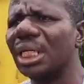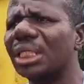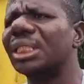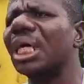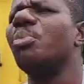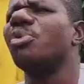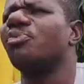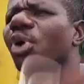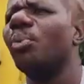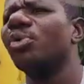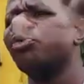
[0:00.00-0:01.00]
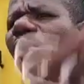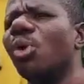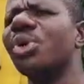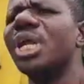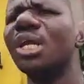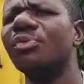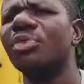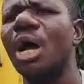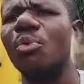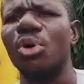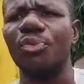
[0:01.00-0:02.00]
He said before we leave
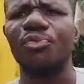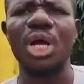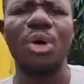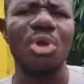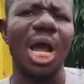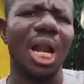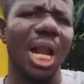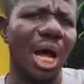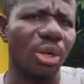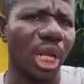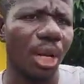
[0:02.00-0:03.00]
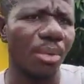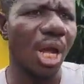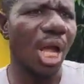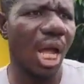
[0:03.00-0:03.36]
them with fear, we allow them,